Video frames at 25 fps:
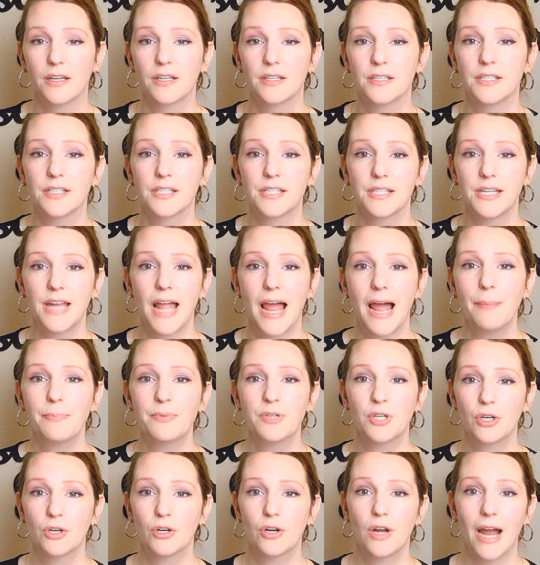
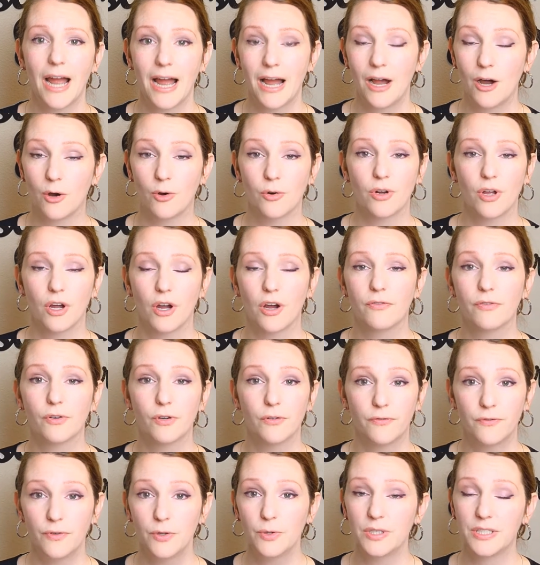snapped her out of
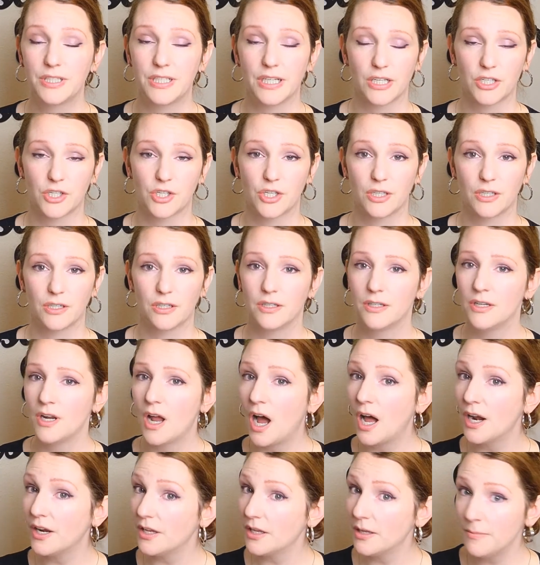her food addiction.
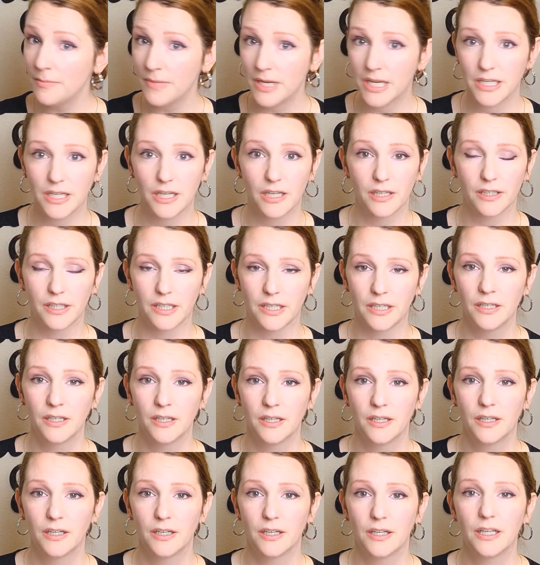Not immediately.
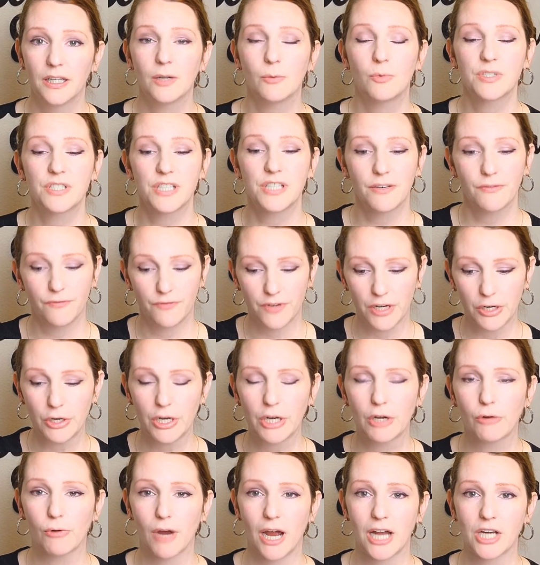It was a
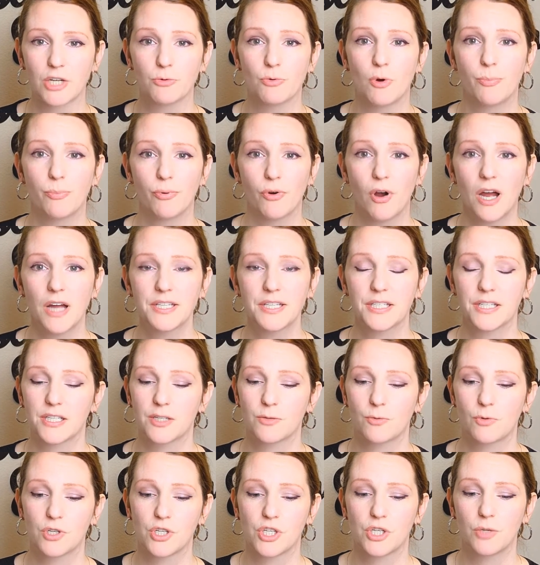very gradual
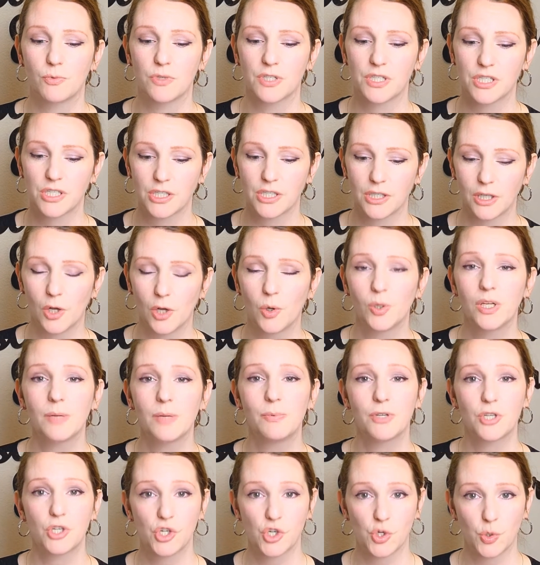process where she was slowly
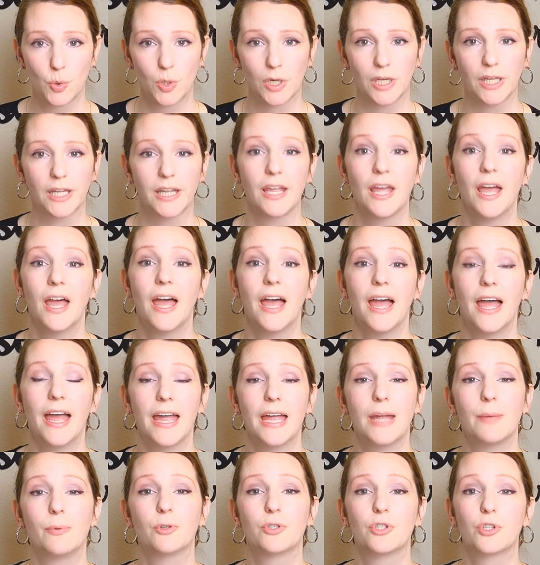but surely
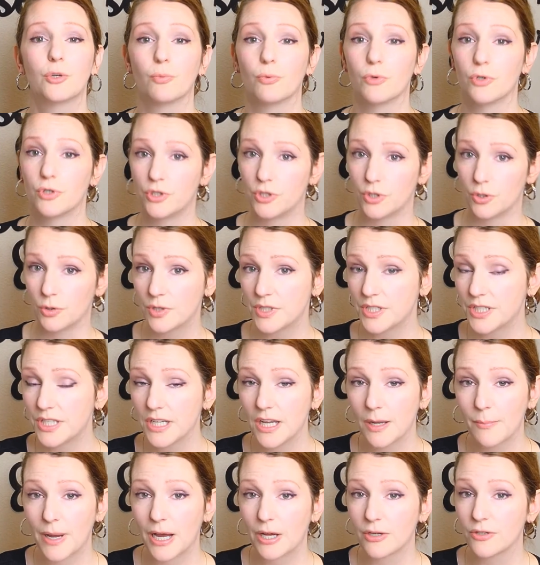able to reduce
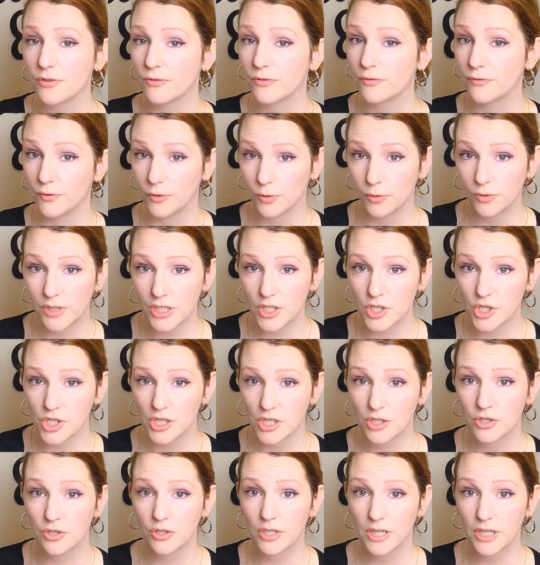the amount of food that
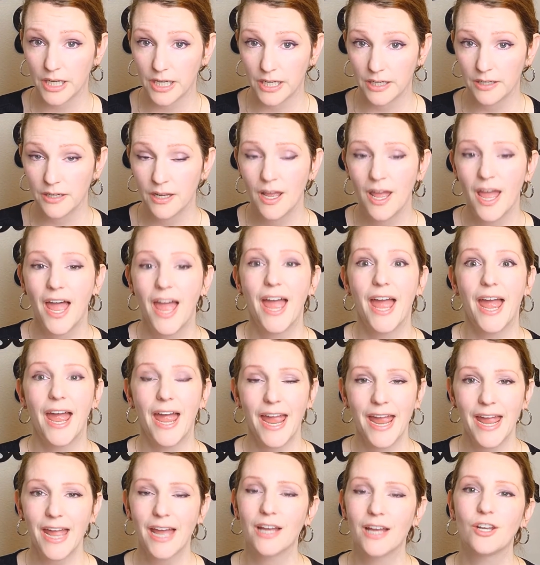she took in.
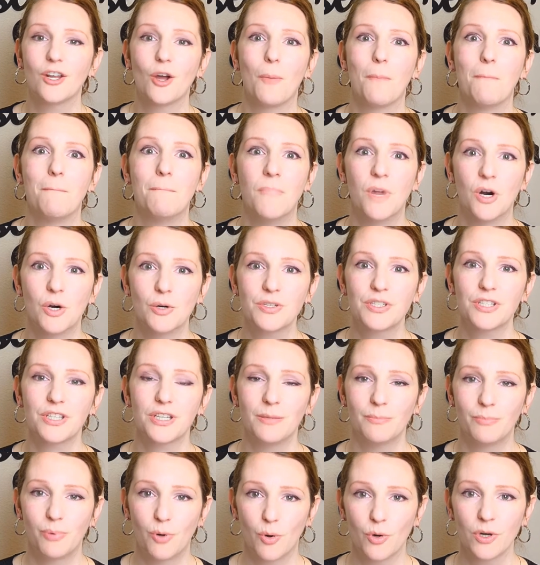And most
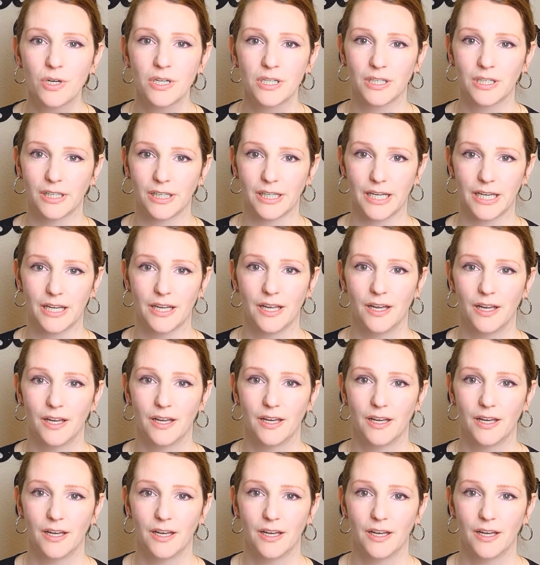importantly,